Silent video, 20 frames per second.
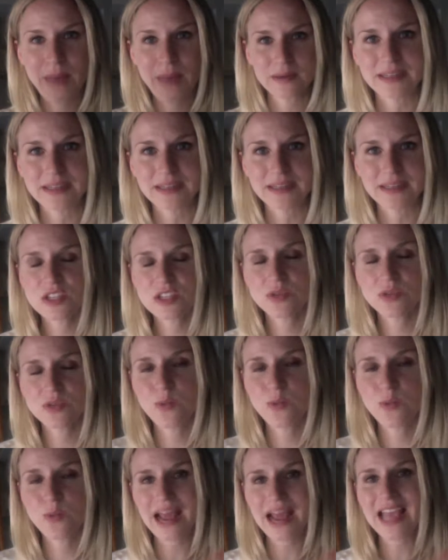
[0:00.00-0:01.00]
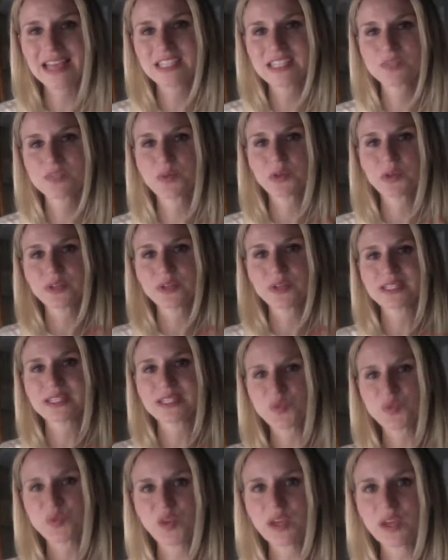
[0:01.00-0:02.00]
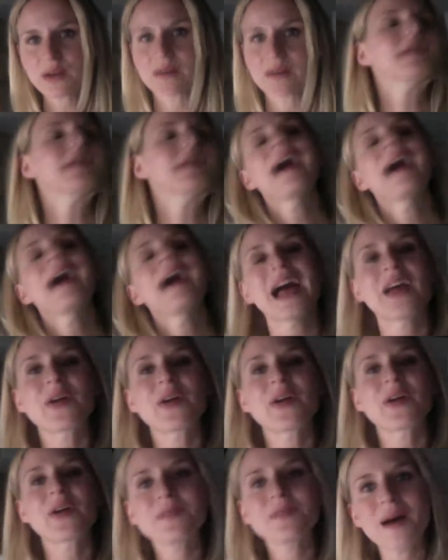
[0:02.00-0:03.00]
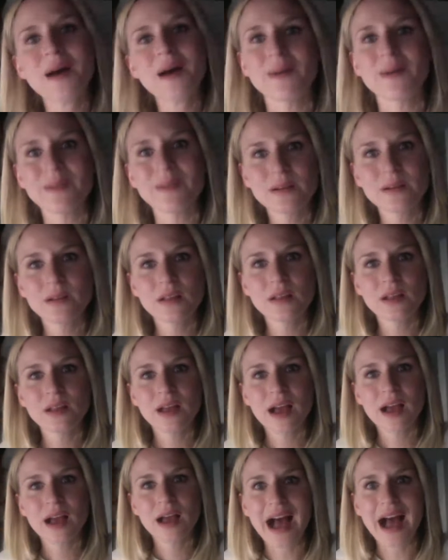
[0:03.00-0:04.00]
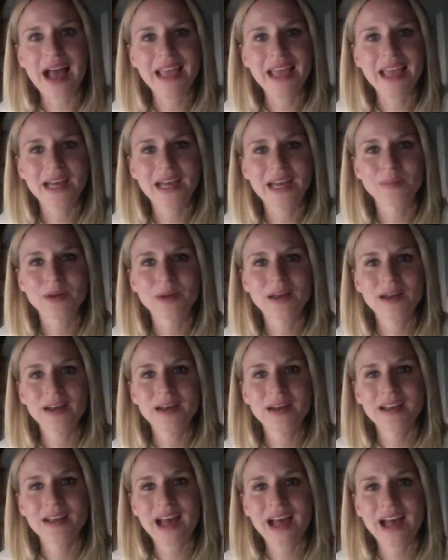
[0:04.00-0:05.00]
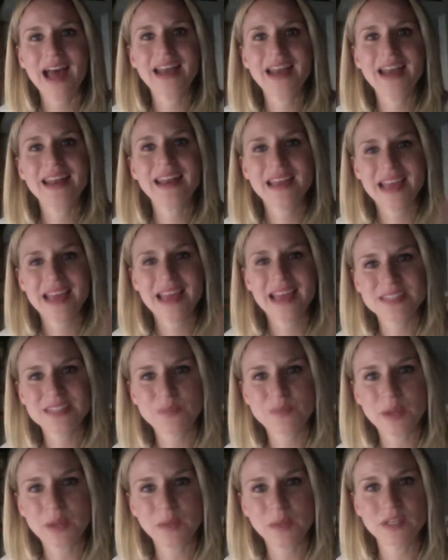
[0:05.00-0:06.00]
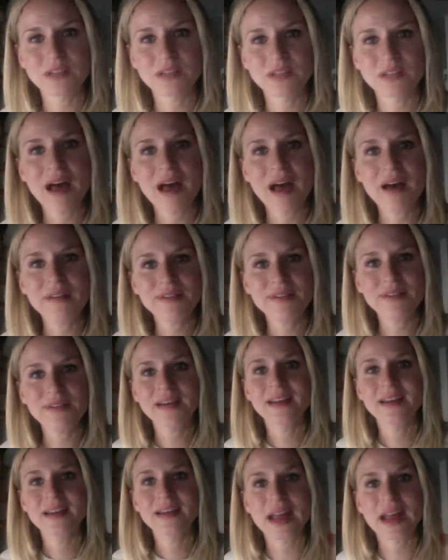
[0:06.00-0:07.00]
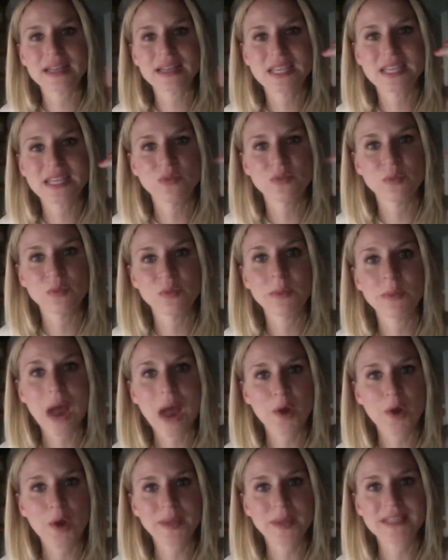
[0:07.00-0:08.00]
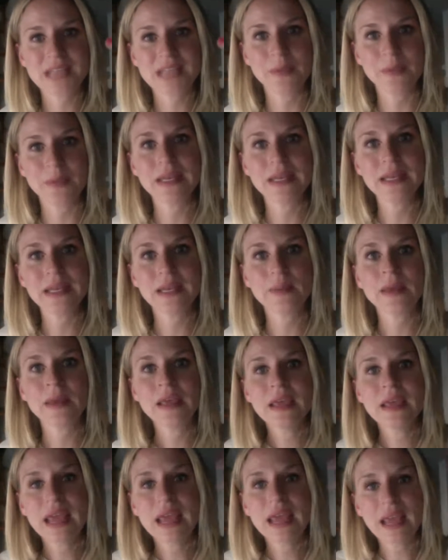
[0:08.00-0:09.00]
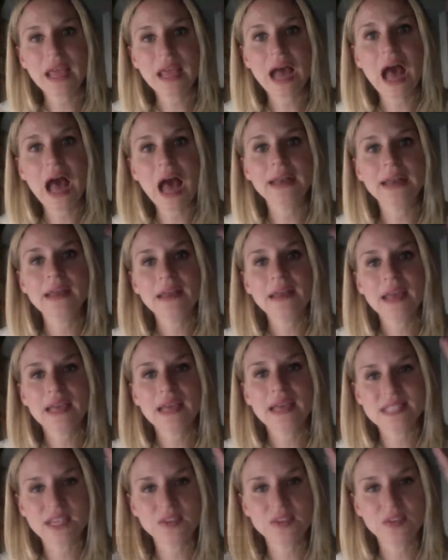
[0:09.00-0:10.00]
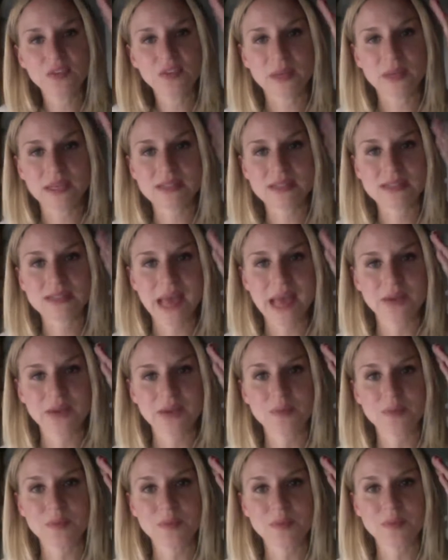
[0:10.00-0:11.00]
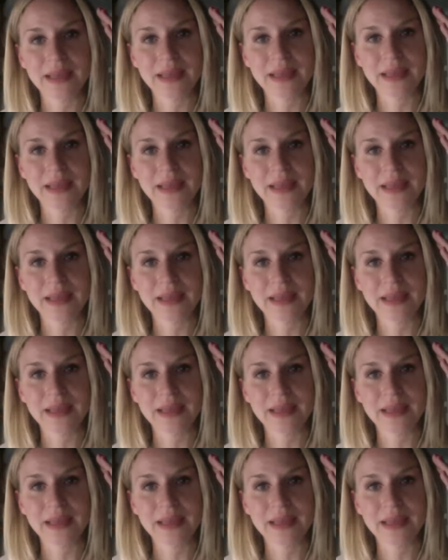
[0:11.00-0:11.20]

So when I experience fear, I go, no, God has made me to love. God has given me power because I'm in him, and God has given me a sound mind.